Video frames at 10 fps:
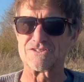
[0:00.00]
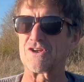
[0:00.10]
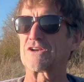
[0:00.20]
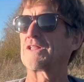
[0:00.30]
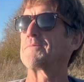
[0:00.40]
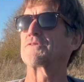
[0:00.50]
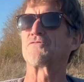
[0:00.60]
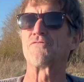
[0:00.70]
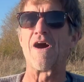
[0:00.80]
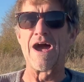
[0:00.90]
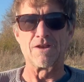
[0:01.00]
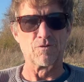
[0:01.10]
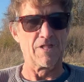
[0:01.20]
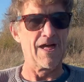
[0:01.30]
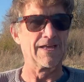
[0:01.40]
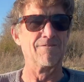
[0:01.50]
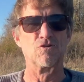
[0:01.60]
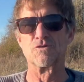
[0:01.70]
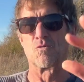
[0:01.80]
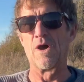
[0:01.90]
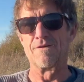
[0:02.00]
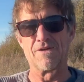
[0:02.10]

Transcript: Dr. Lapp is fine with lying, even to his wife.